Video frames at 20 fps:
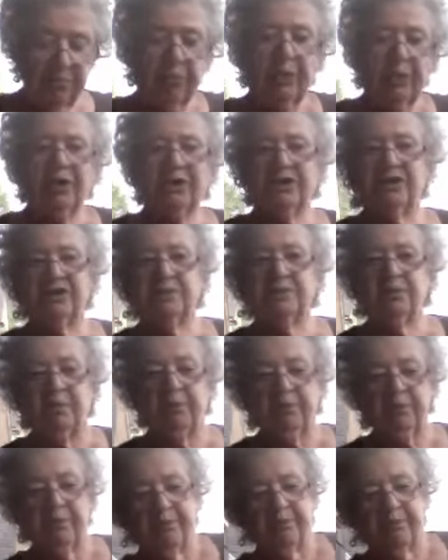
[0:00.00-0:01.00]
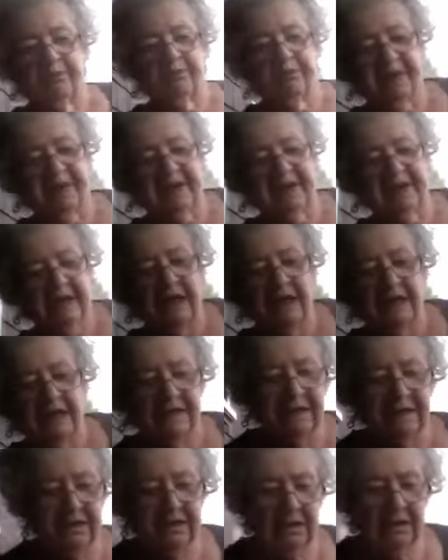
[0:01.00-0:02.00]
books,
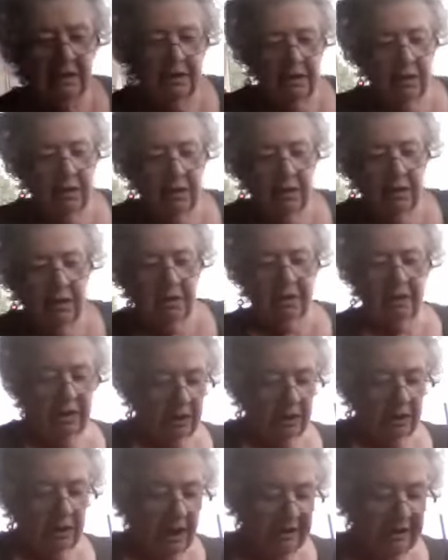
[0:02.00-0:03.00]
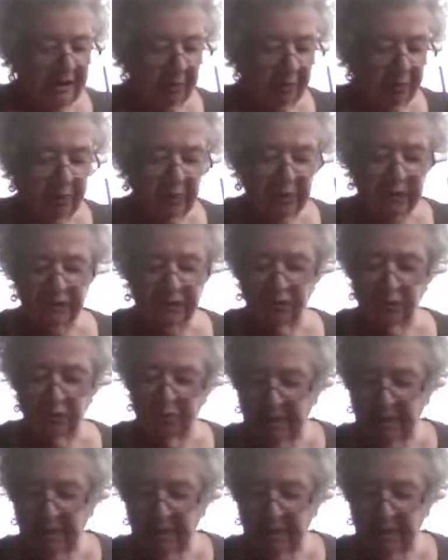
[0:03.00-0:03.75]
because I think books are